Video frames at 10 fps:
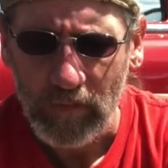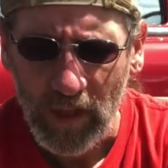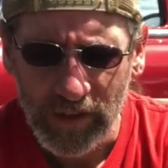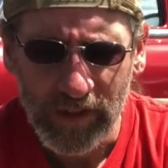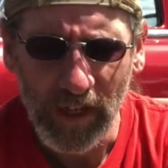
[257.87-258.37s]

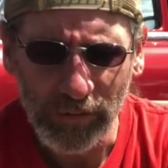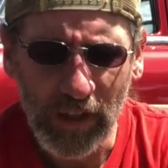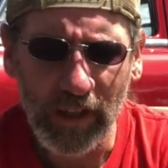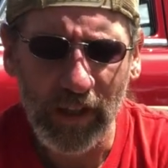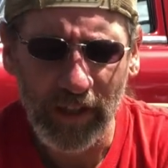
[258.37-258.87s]
right.
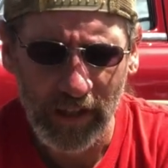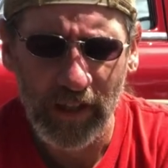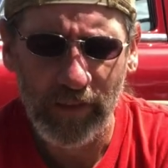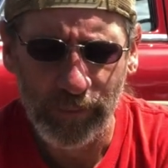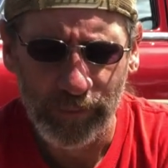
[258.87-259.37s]
Definitely,
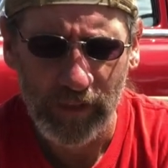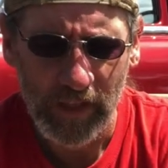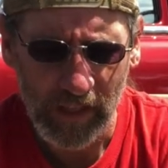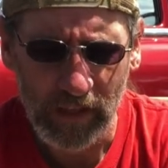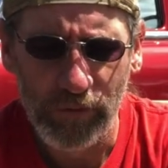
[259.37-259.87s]
you
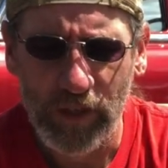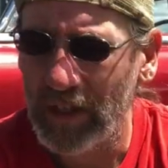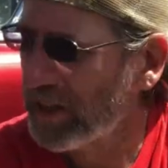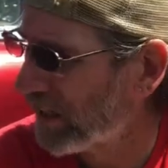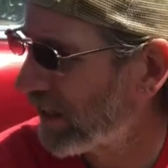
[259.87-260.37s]
get the
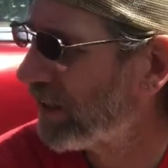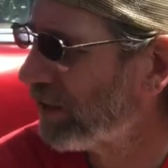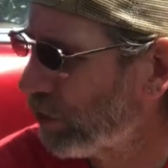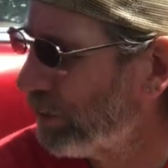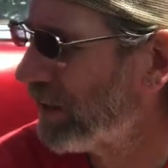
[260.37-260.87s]
vanilla and a
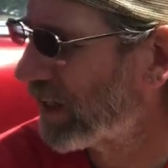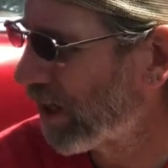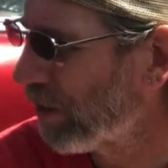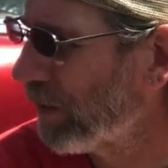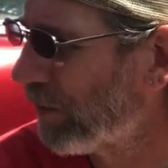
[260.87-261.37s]
little bit of the
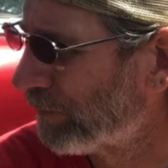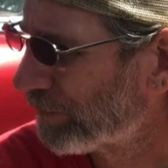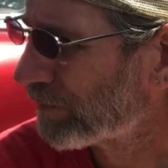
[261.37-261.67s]
caramel.